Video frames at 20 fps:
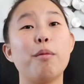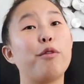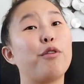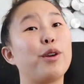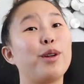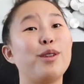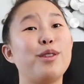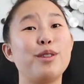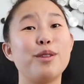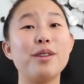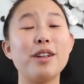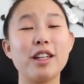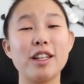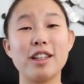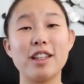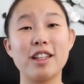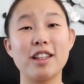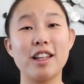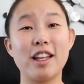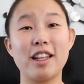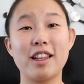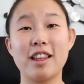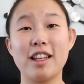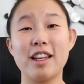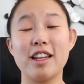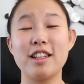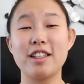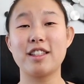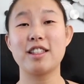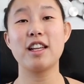before you do anything like
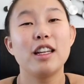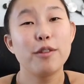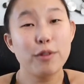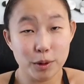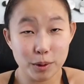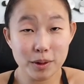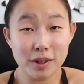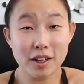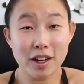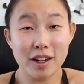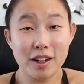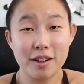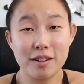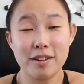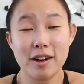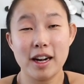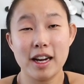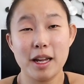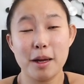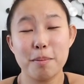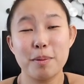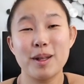this. If you are not already,